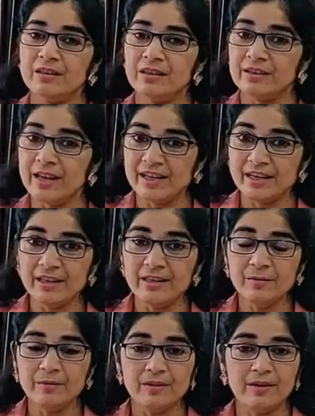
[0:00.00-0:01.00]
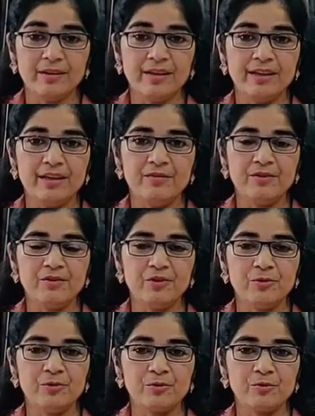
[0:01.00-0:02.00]
the dining area which
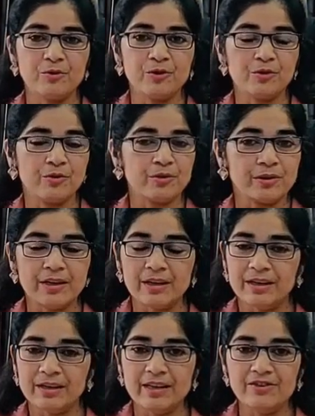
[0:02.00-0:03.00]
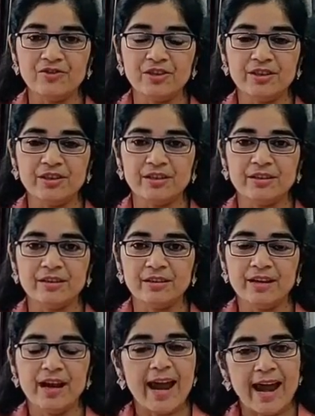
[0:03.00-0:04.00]
you use for your lunch and dinner,
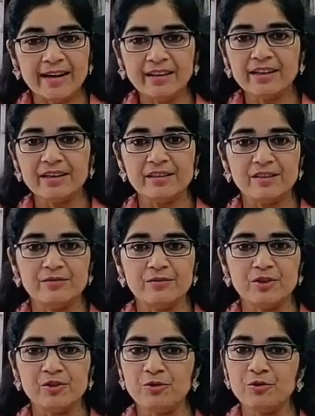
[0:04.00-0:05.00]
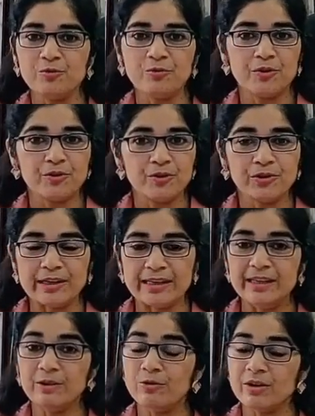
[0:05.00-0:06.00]
and the kitchen which you use for your
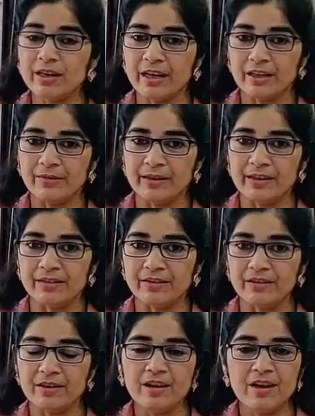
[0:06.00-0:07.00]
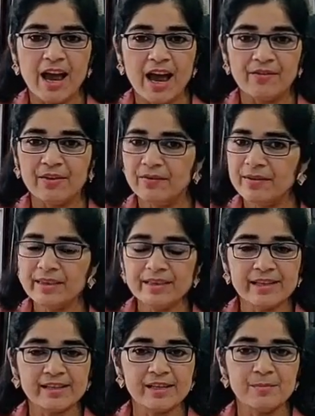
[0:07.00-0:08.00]
daily cooking activities. I have given
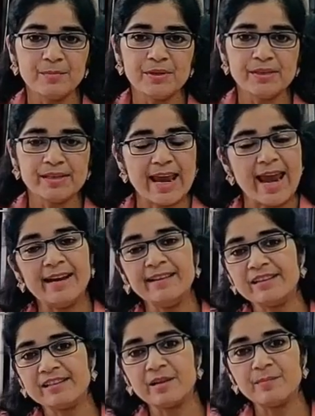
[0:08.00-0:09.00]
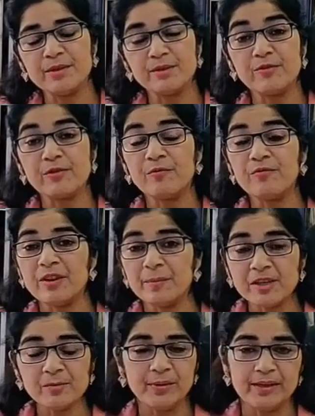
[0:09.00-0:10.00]
these examples and the examples of some
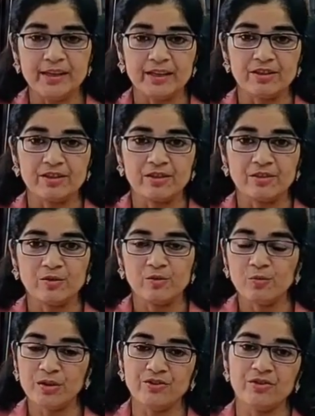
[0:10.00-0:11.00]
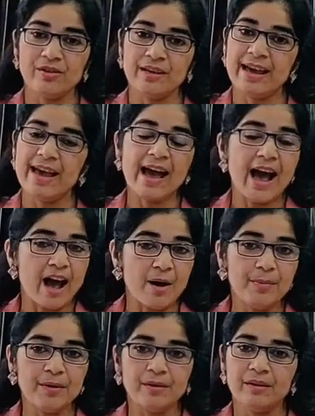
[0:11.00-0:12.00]
famous buildings which
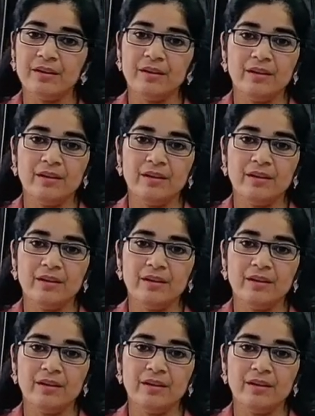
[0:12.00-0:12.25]
are being